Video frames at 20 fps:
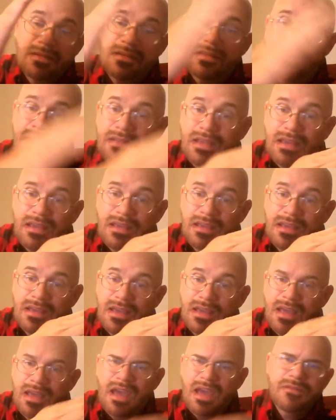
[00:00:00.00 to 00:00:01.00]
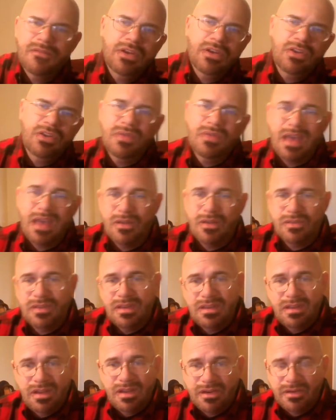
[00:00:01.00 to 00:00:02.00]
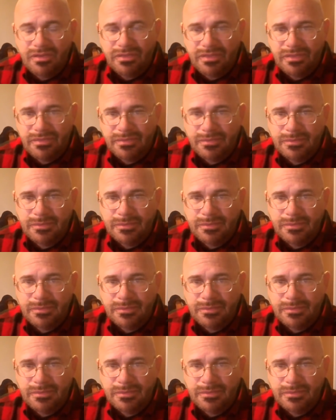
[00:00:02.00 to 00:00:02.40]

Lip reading: you see, every 2,000 years.